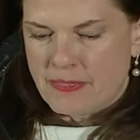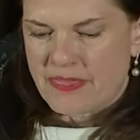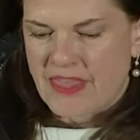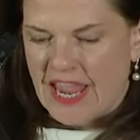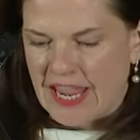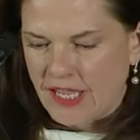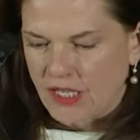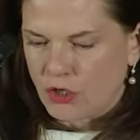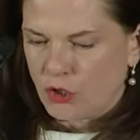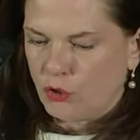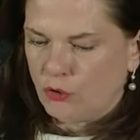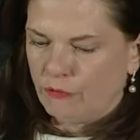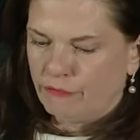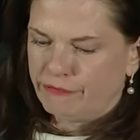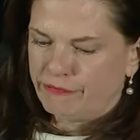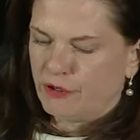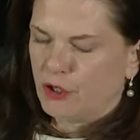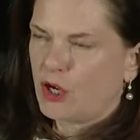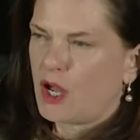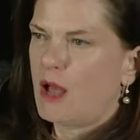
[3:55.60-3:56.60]
Thank you
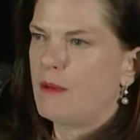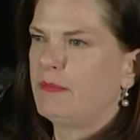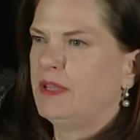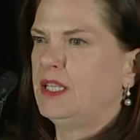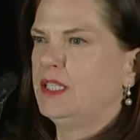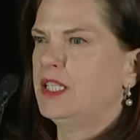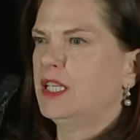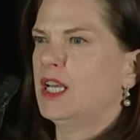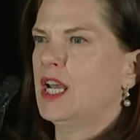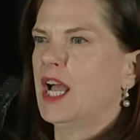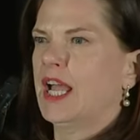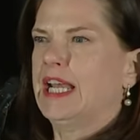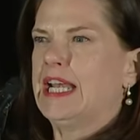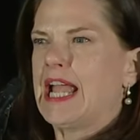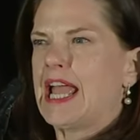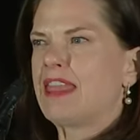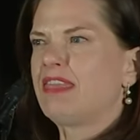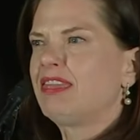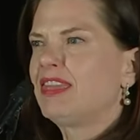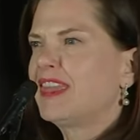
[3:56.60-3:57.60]
for coming tonight,
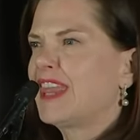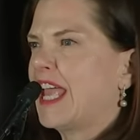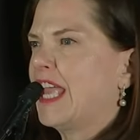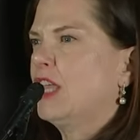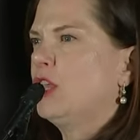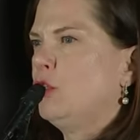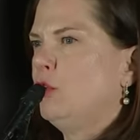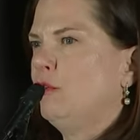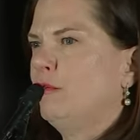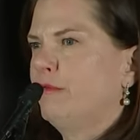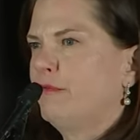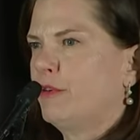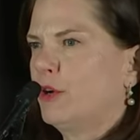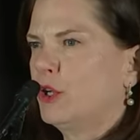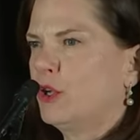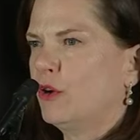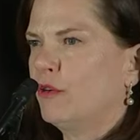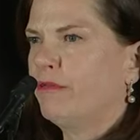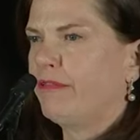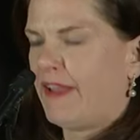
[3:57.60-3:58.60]
and thank you for
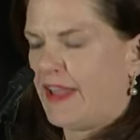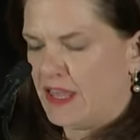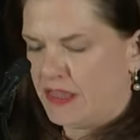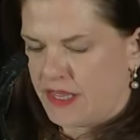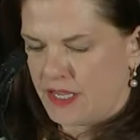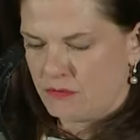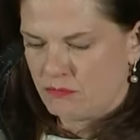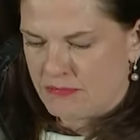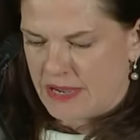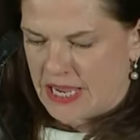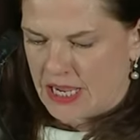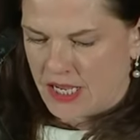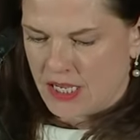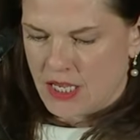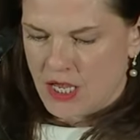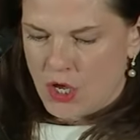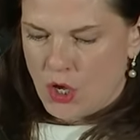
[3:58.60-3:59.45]
your faith in me.